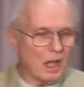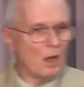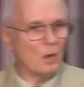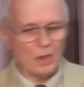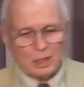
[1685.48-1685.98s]

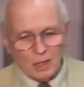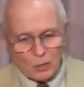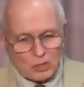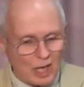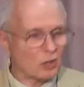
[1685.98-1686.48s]
know that
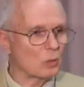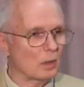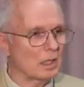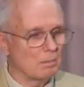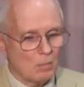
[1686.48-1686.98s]
no
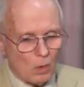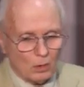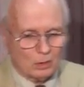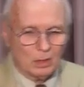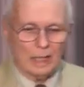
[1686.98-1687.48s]
sexually
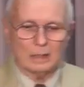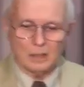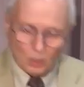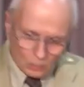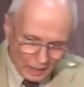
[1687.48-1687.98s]
immoral and
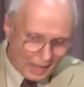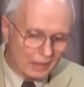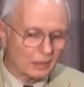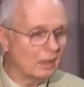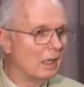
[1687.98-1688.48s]
no
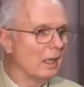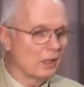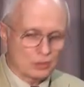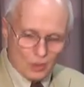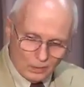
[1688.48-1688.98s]
liar
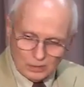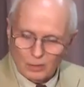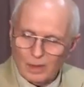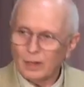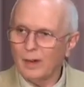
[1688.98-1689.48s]
is going
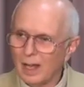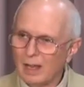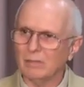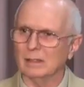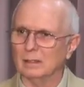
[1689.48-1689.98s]
to enter
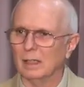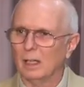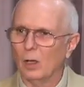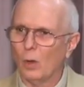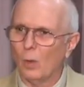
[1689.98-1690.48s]
heaven?
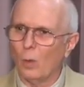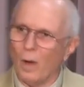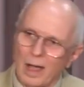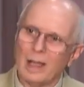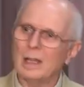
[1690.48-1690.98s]

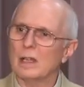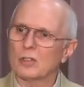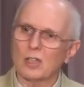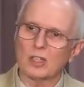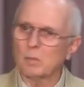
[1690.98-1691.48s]
Why
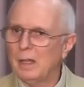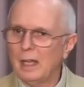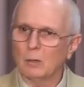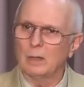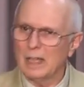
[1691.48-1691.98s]
is this
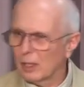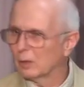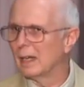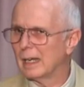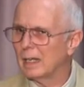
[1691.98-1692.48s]
being
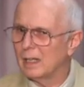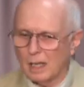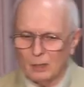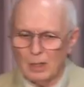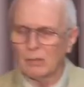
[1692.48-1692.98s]
reiterated
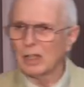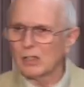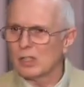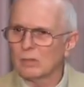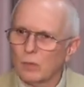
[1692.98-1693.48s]
in
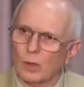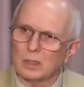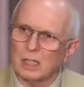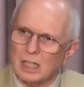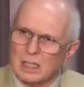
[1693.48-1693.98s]
Revelation
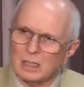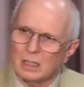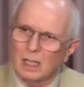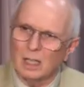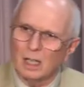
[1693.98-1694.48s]

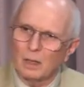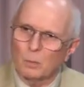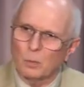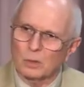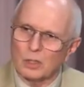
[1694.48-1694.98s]
14
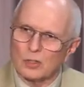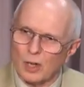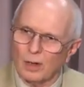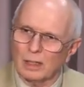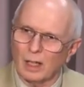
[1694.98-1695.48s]

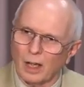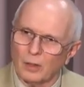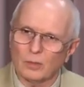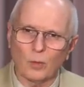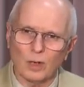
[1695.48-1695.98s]
concerning the
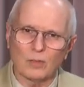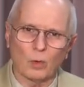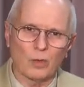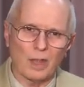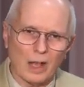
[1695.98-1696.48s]

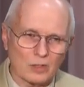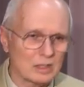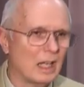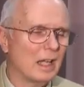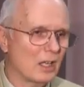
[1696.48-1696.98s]

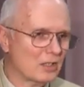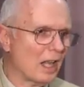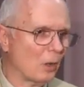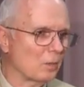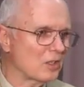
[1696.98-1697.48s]
144,000? Is
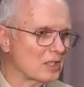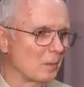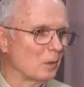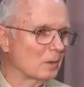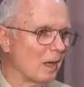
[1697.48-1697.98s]
that a
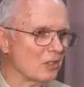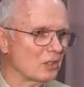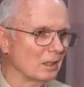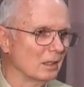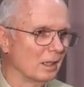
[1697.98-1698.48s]
reasonable
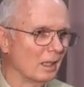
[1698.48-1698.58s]
question?